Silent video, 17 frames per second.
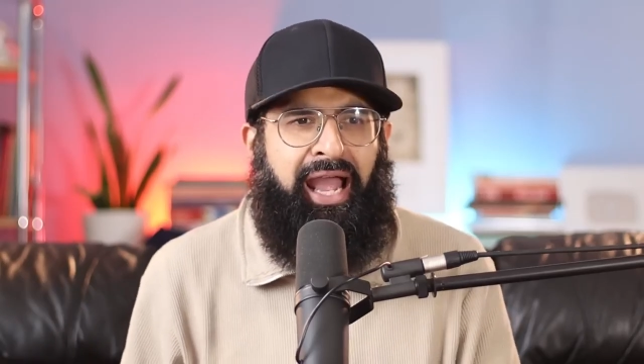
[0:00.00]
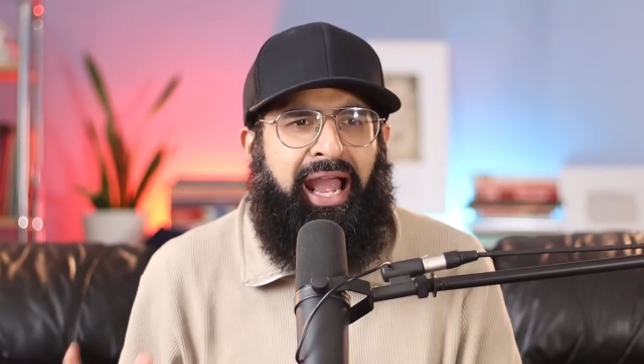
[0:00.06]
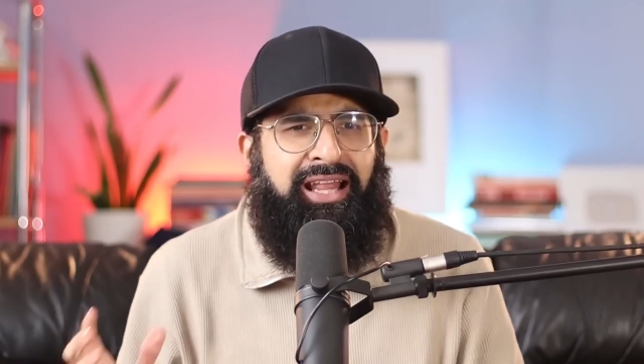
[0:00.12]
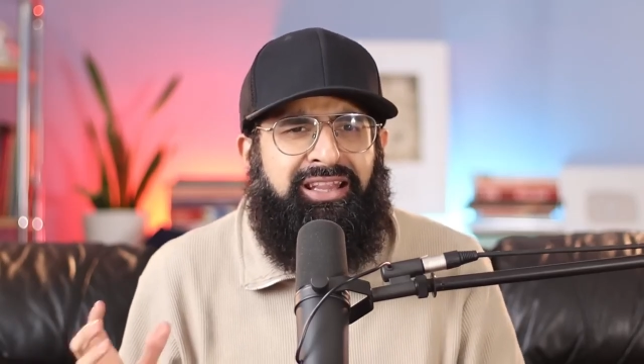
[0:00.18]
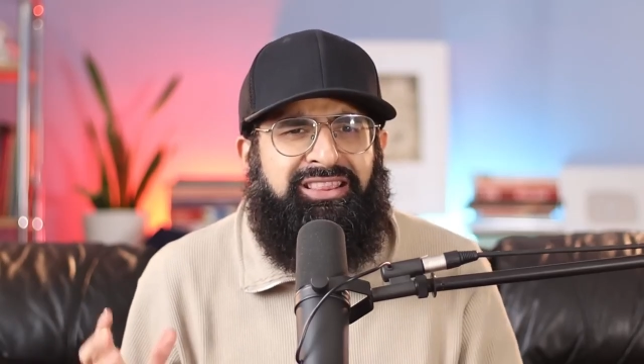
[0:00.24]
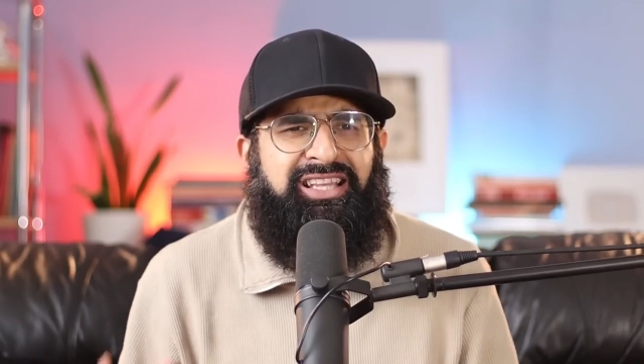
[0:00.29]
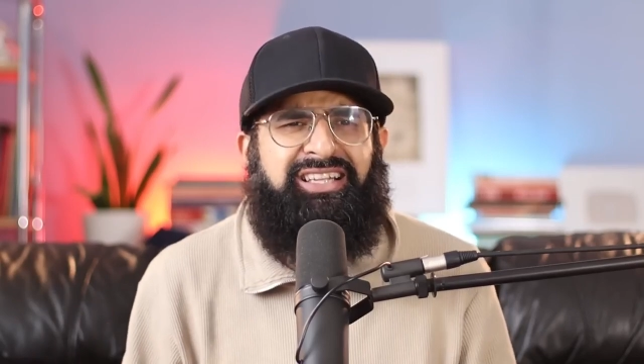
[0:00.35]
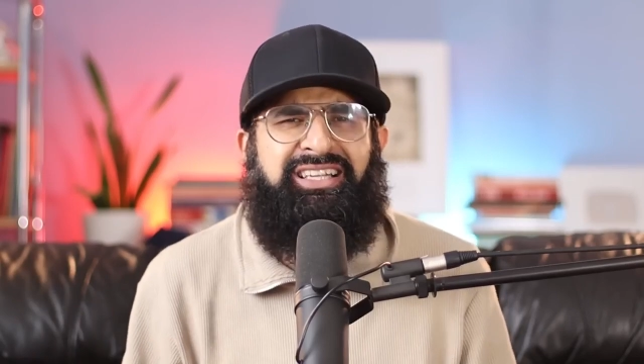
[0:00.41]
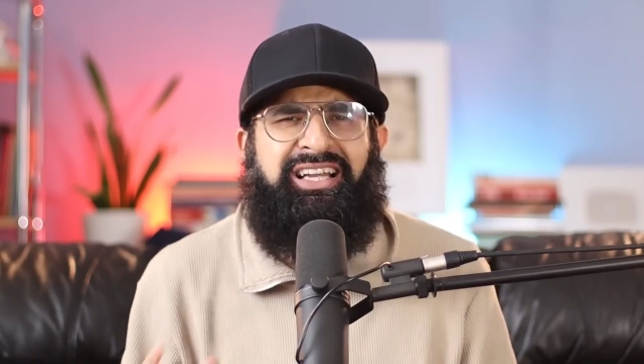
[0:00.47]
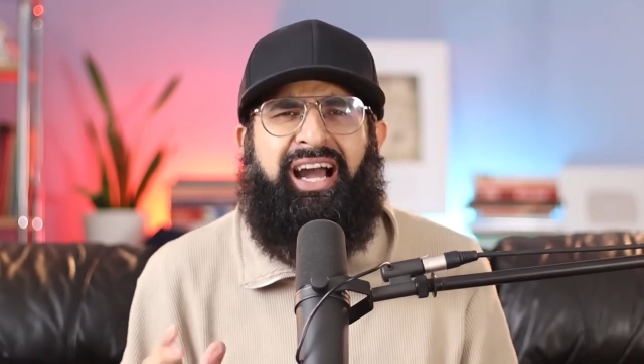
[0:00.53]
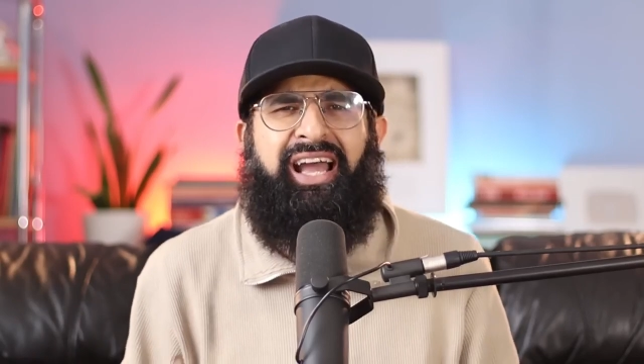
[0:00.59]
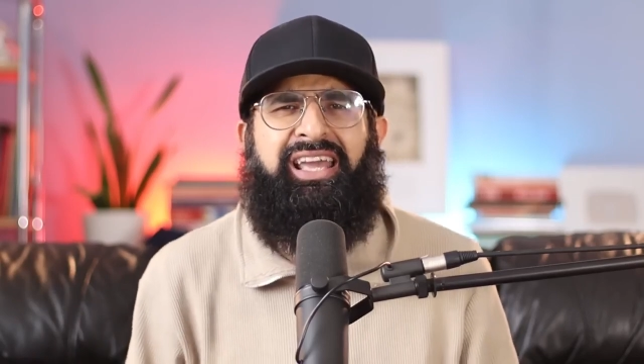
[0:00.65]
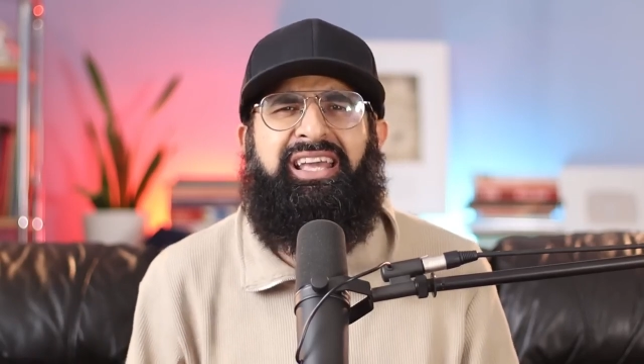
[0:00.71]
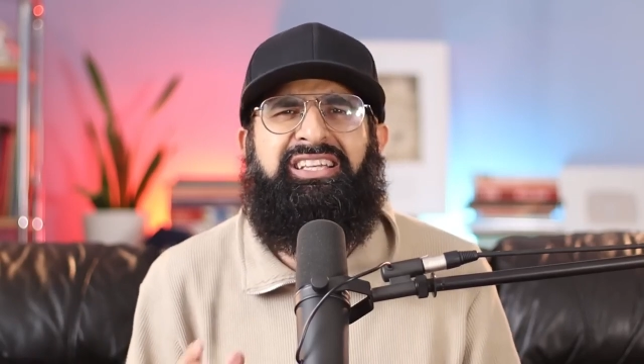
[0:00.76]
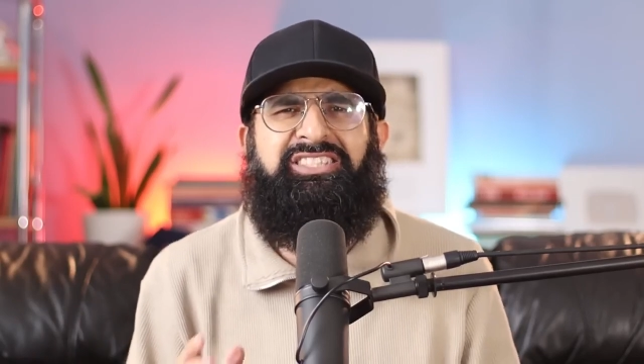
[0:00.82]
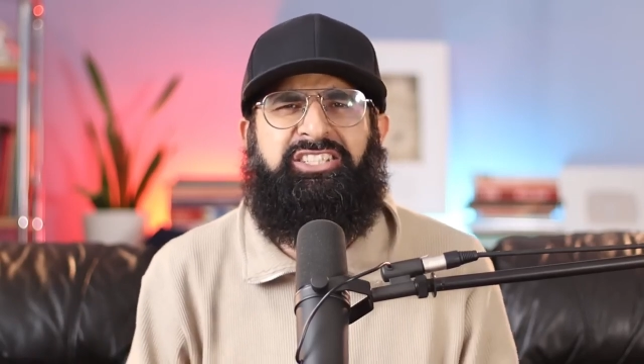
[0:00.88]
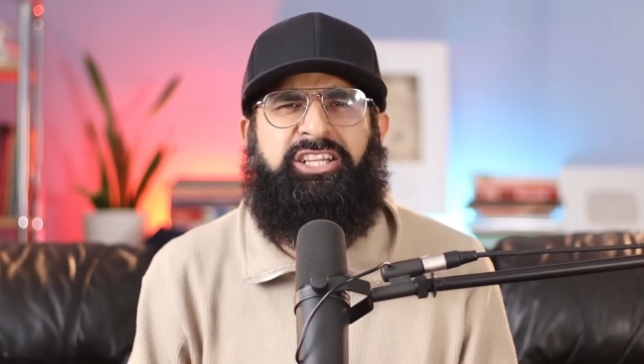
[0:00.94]
And the
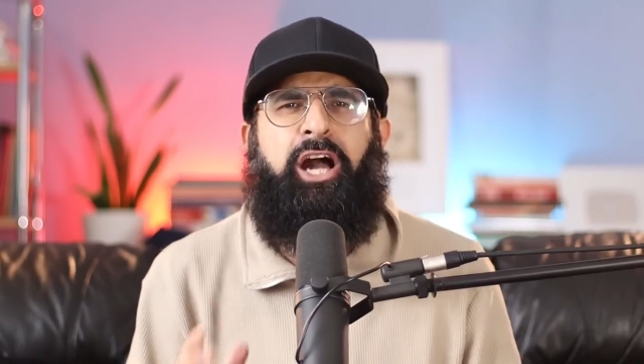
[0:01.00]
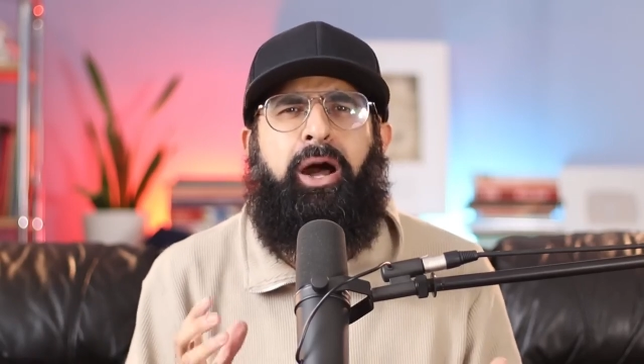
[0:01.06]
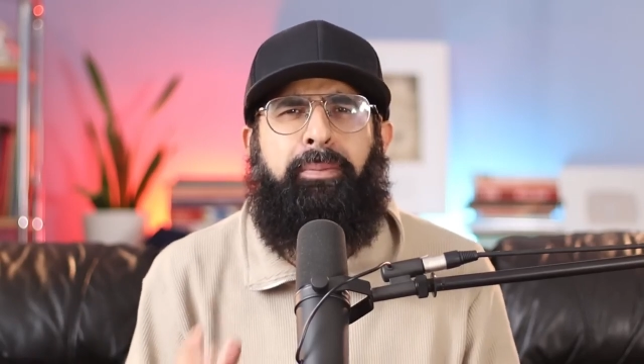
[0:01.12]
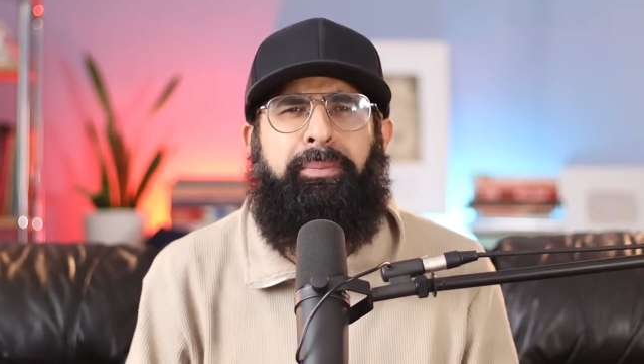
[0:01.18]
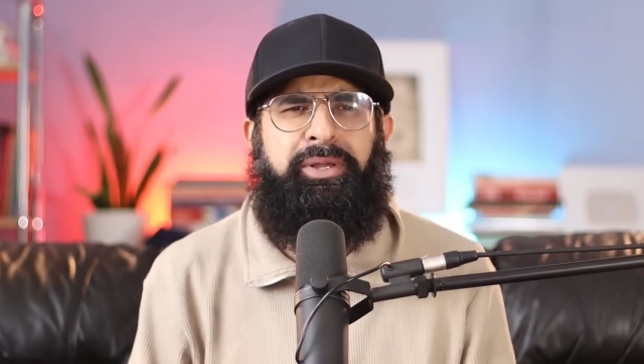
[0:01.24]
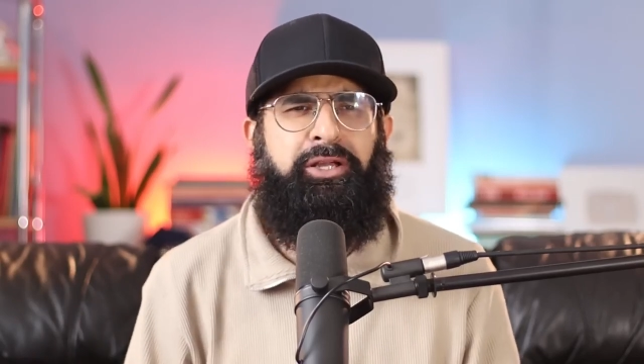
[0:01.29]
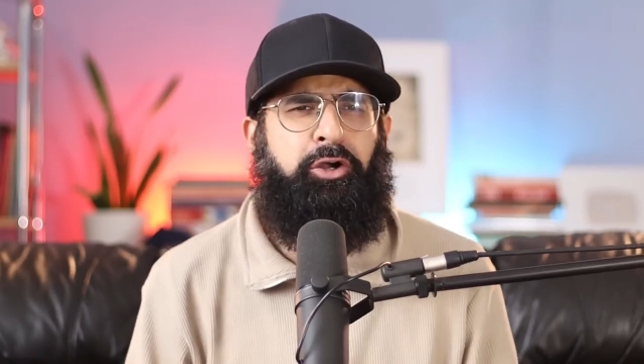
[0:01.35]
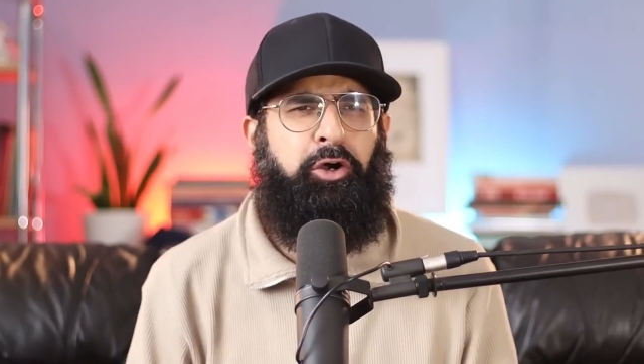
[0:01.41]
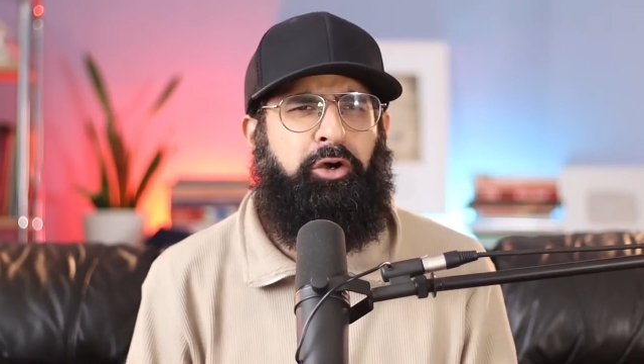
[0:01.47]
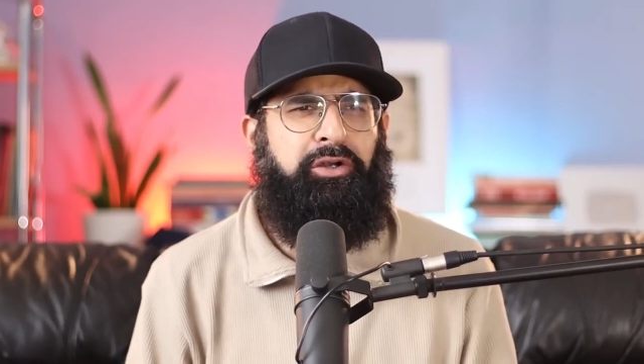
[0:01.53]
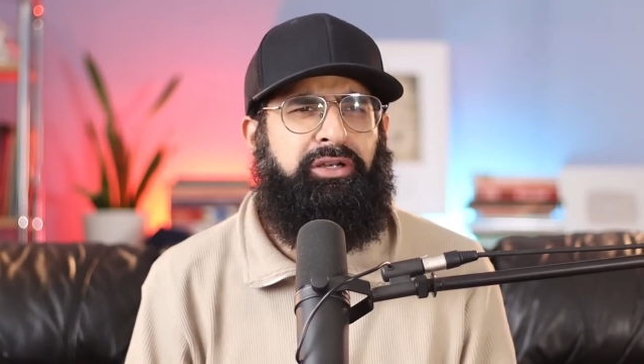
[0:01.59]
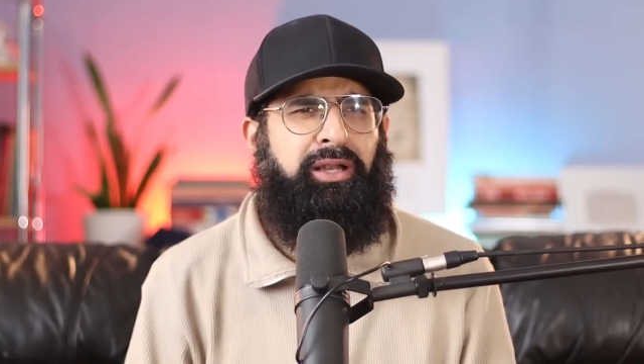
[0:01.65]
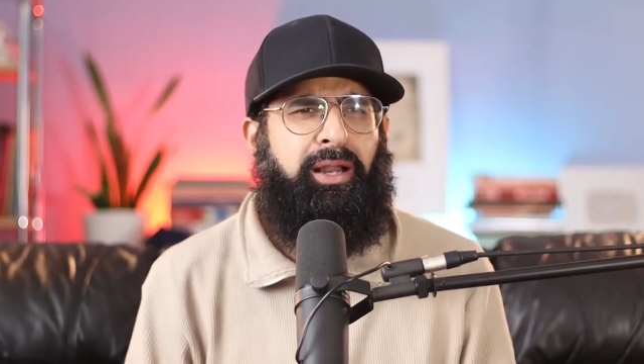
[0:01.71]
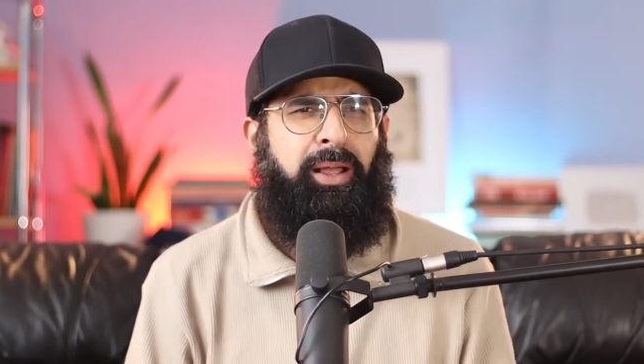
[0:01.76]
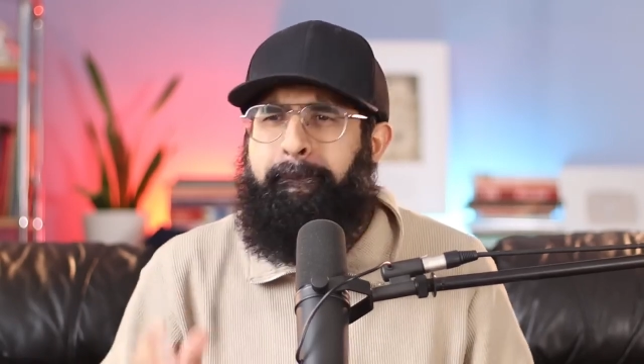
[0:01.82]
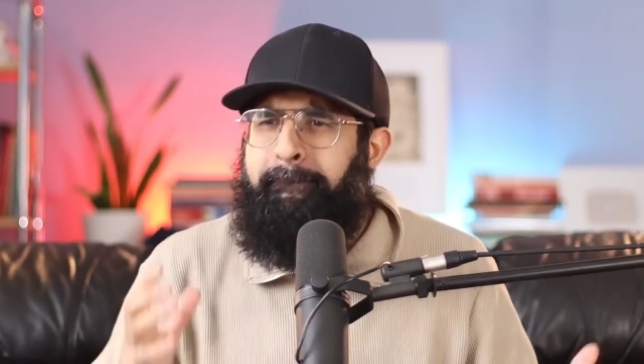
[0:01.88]
guy is coming on